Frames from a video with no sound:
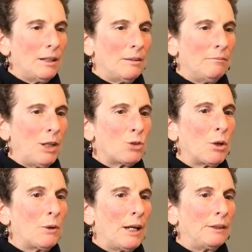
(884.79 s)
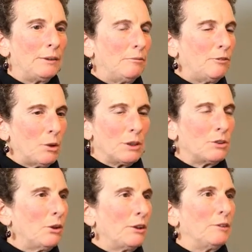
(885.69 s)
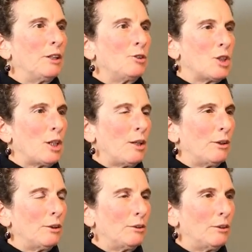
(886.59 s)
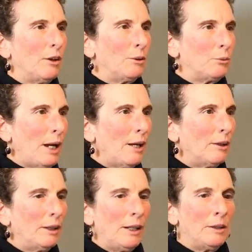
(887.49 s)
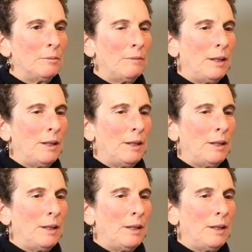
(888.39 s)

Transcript: Metro had focused all their energy on the rail, and